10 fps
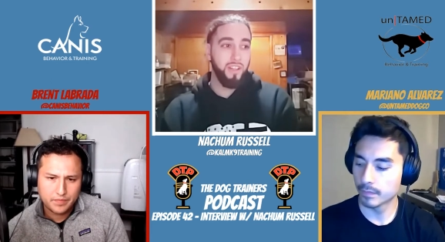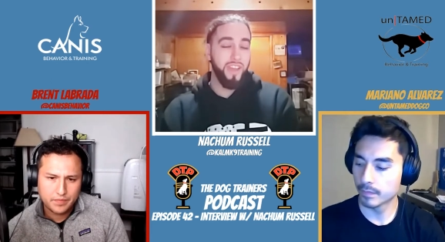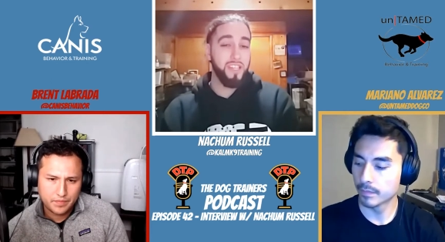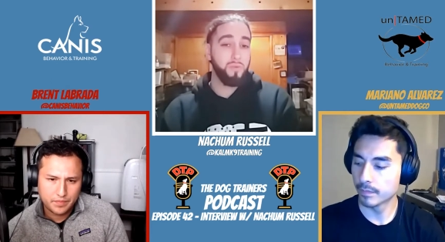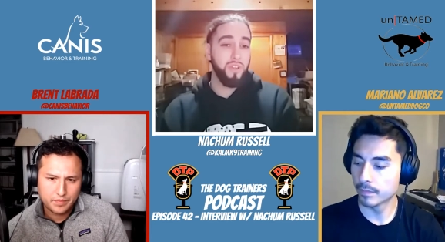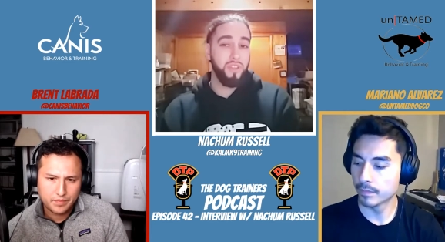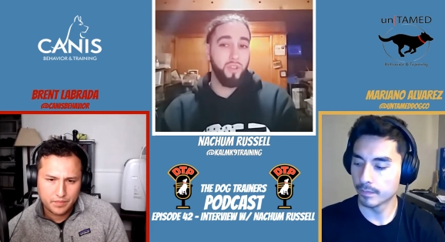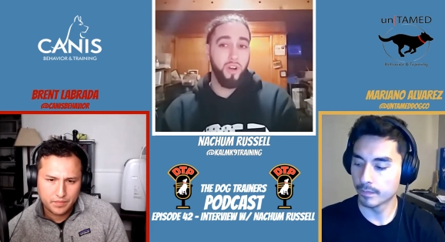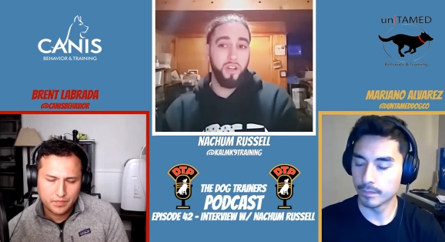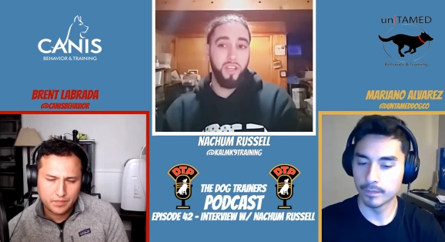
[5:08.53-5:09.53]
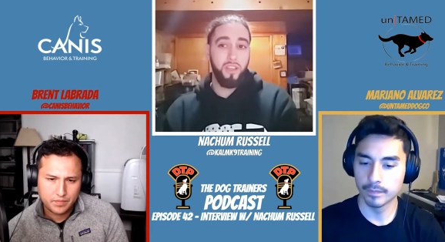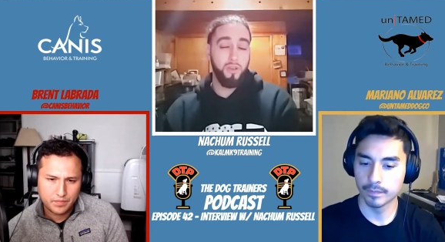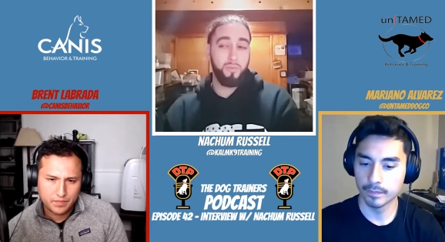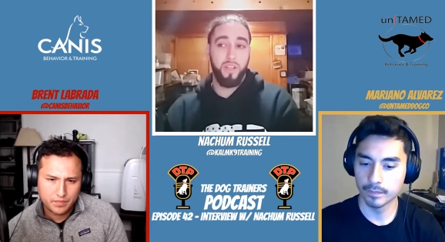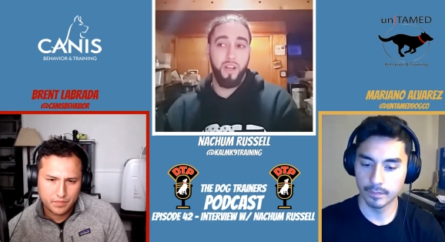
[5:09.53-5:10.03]
Speaker 1: that's where the dog
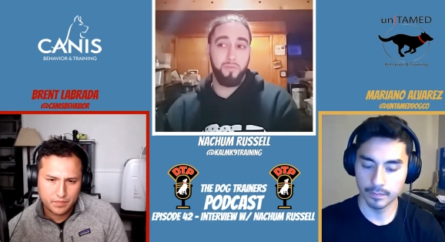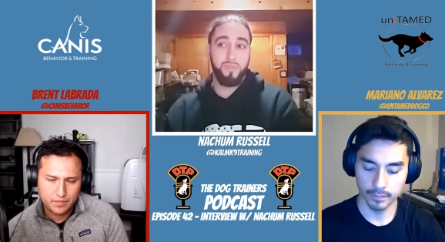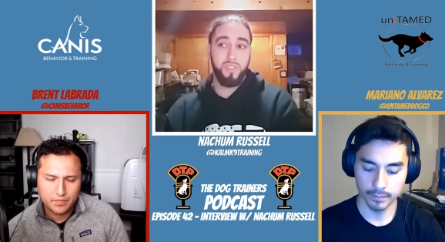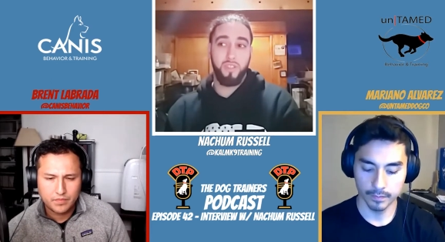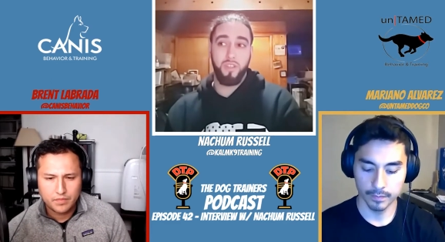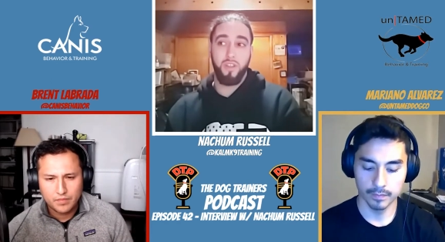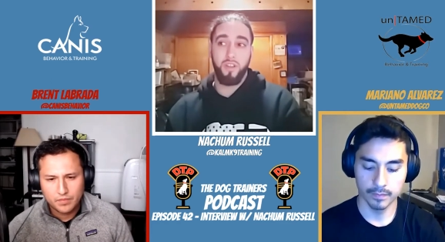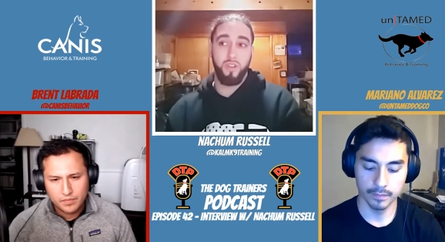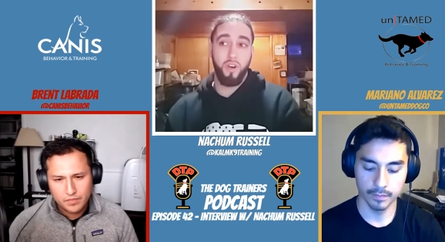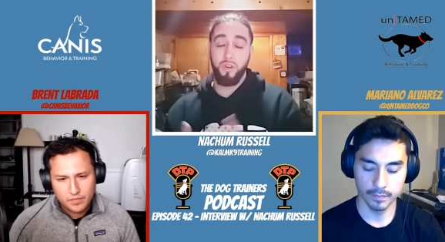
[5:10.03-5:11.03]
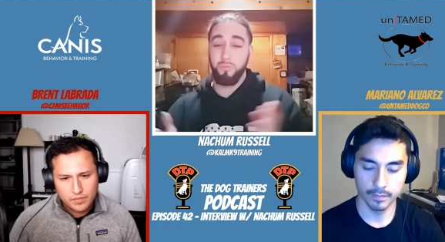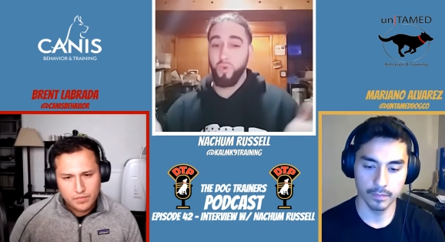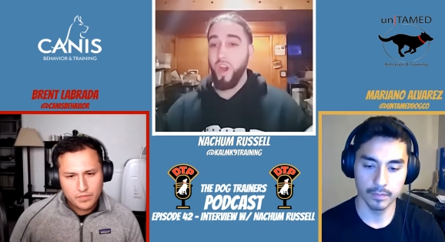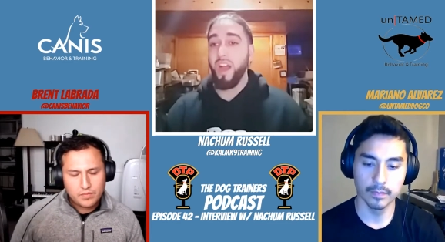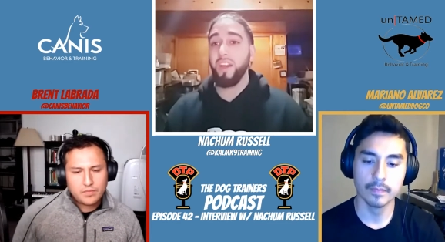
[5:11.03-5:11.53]
either becomes a total
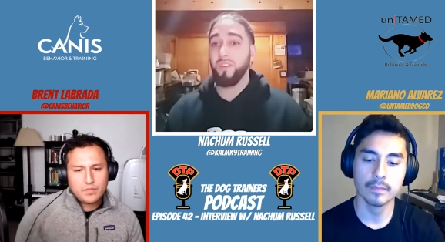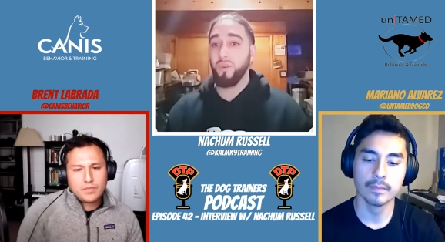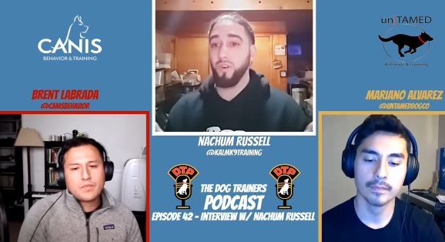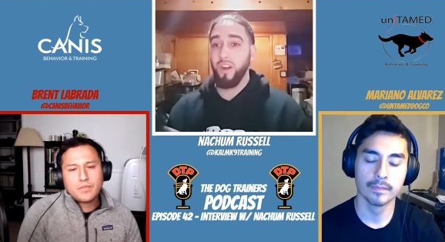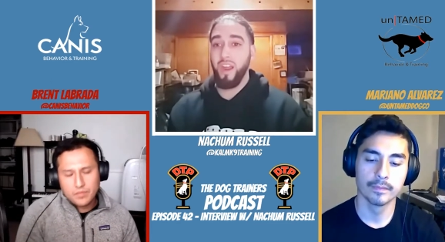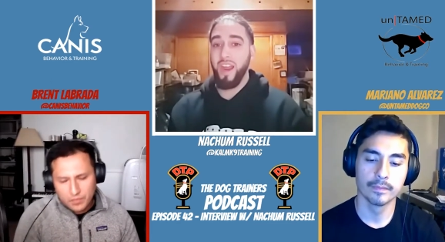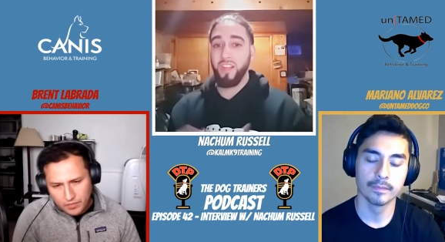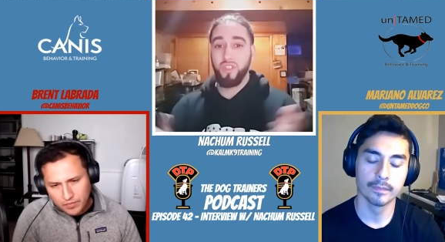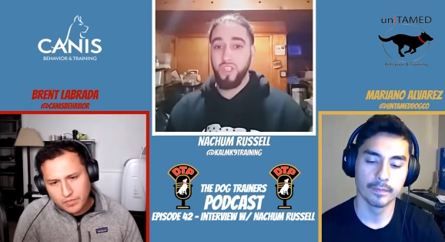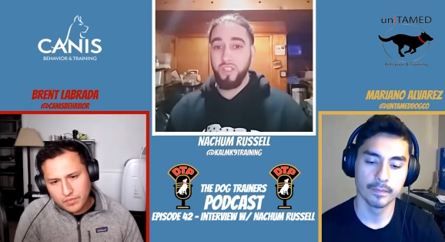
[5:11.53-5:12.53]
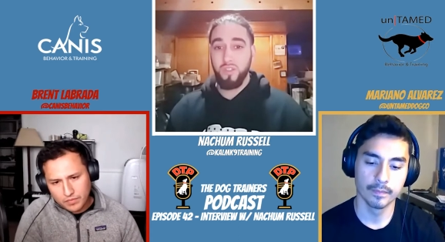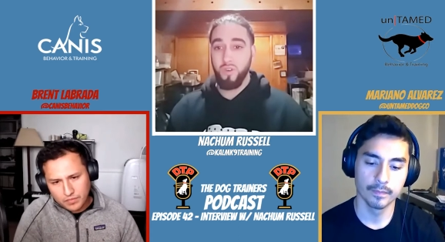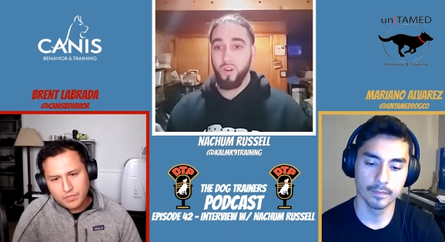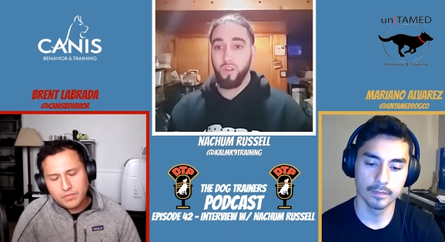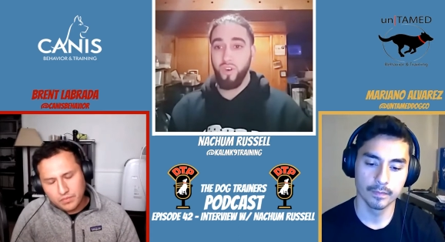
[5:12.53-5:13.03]
brat or mm-hmm. anxious
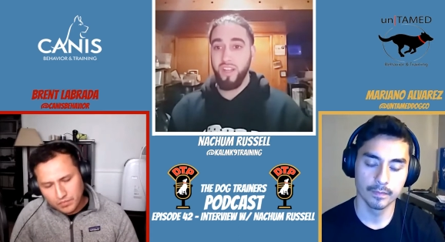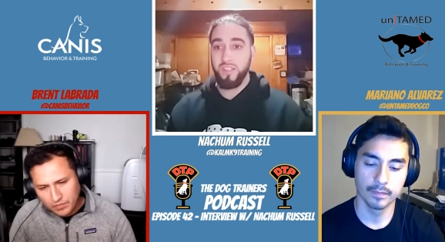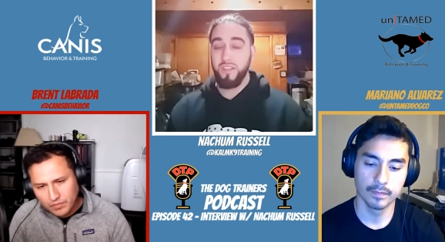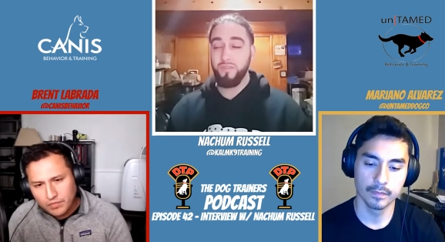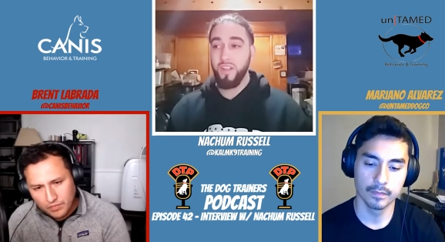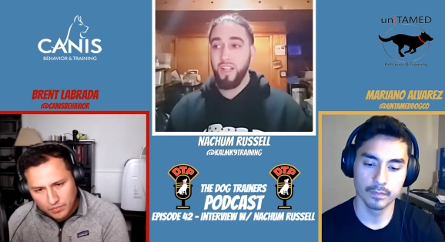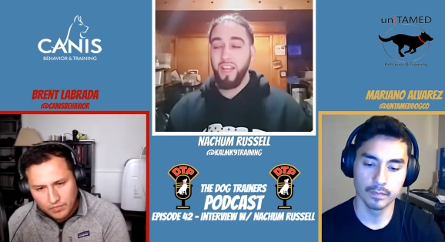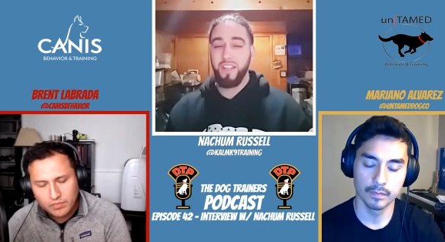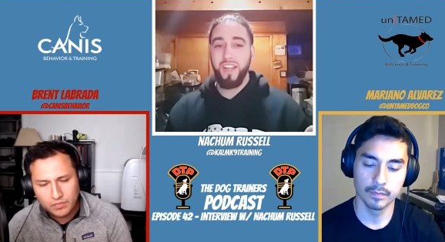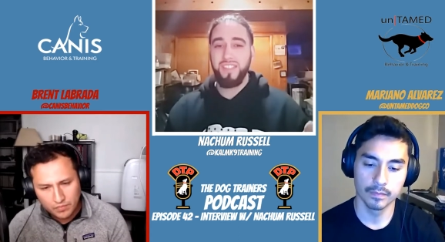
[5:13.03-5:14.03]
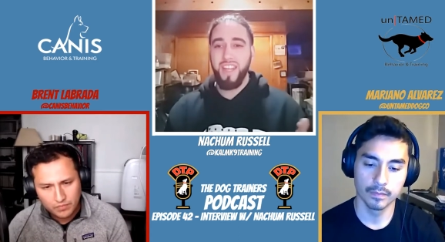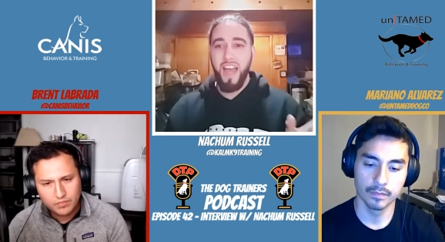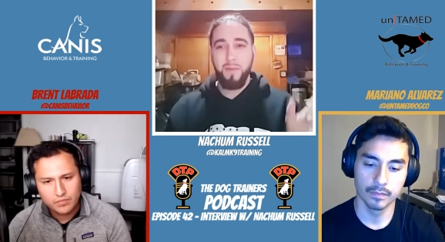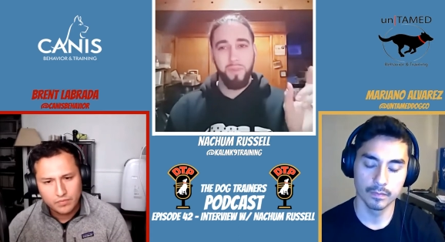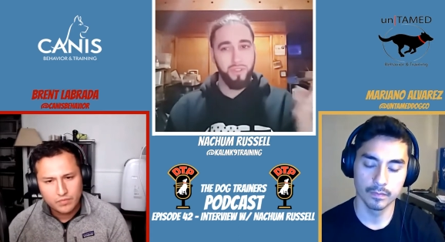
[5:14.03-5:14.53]
or mm-hmm. aggressive mm-hmm. it doesn't
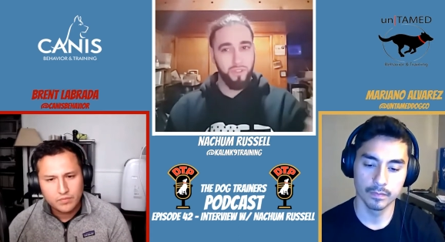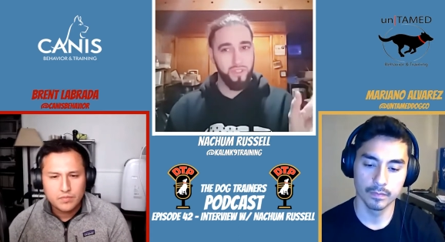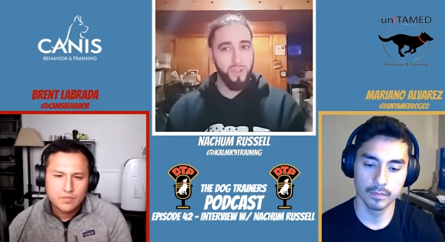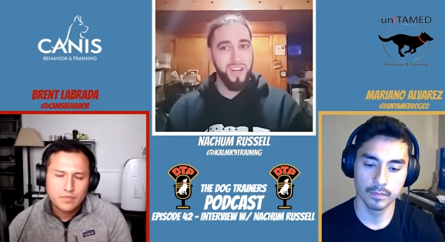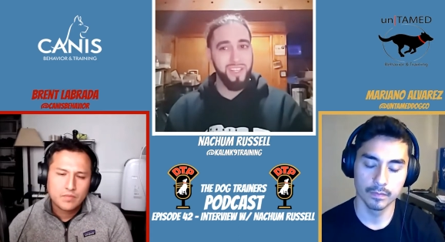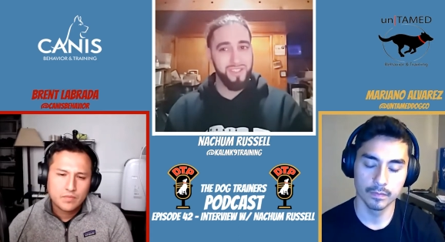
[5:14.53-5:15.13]
happen during the training